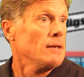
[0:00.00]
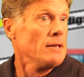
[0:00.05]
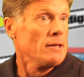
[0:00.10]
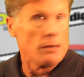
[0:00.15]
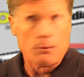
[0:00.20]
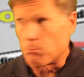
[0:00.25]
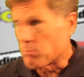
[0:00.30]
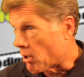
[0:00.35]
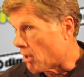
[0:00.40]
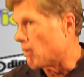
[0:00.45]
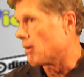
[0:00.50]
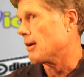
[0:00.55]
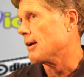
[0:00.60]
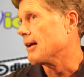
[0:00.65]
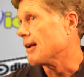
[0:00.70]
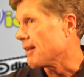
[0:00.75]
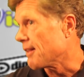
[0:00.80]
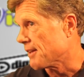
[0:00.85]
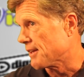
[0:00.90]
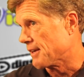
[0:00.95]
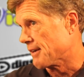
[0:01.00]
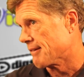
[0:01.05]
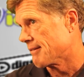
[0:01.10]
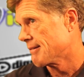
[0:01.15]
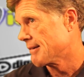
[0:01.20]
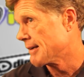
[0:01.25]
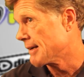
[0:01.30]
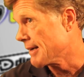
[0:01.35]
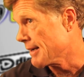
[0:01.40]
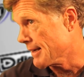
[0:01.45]
and Paul
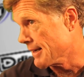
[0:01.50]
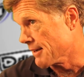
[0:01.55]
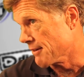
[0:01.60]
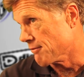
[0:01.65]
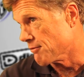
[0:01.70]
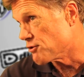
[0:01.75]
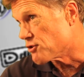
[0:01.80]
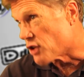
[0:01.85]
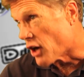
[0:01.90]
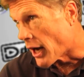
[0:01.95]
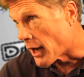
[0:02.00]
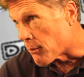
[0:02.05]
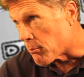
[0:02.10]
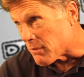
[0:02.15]
and John